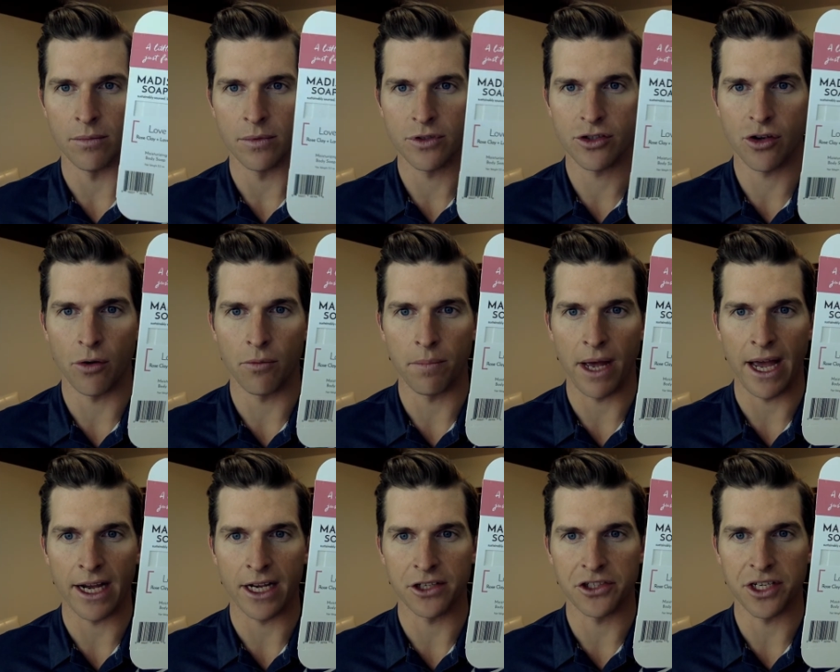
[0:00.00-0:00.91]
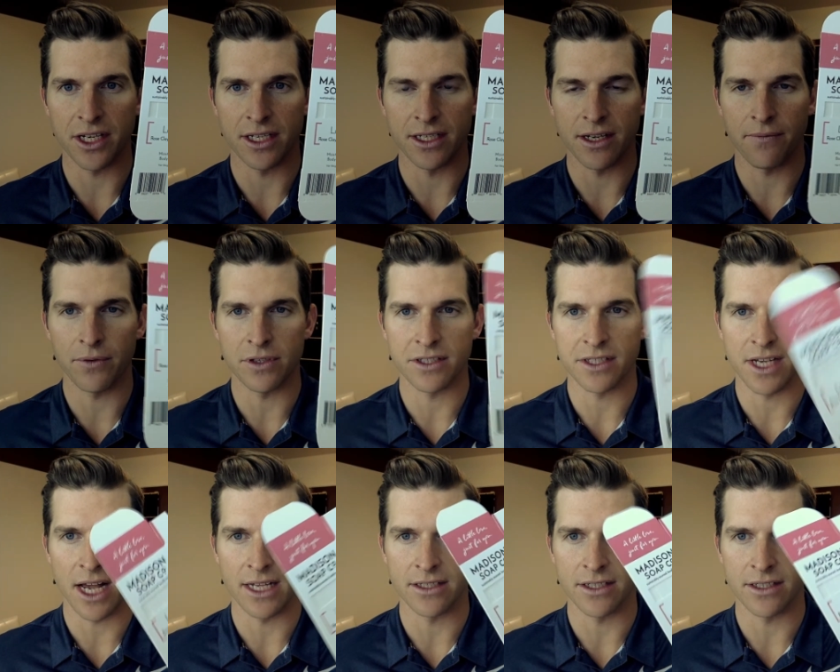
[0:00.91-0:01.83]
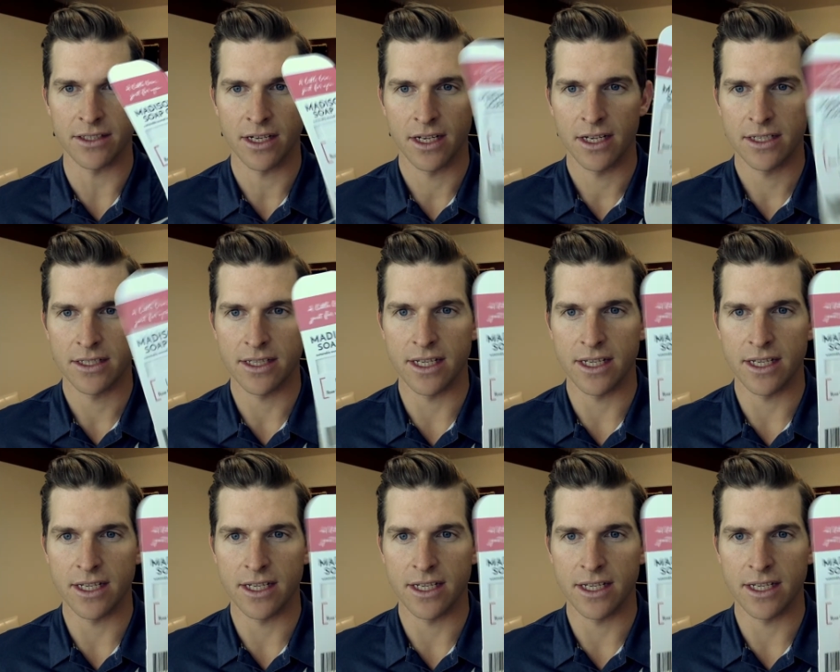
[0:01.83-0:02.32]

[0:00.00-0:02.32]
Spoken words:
soap packaging in different sizes.